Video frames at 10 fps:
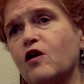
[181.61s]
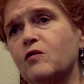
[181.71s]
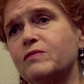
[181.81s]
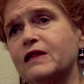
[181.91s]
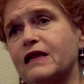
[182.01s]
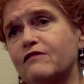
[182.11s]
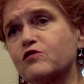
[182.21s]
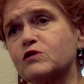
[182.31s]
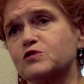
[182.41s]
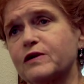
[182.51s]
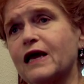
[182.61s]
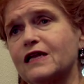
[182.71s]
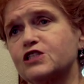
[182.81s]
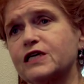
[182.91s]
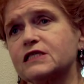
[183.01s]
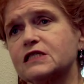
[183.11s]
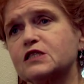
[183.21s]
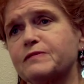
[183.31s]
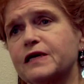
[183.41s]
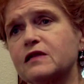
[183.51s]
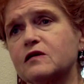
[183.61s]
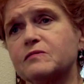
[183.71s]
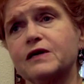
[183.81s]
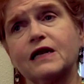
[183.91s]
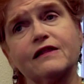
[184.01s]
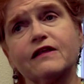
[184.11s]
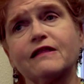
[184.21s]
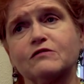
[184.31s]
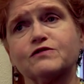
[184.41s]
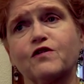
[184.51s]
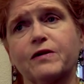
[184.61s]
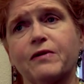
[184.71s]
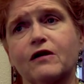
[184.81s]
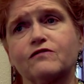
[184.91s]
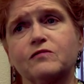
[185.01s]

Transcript: hope, and then afterwards we had a chance to speak a little bit, and I think that was a very powerful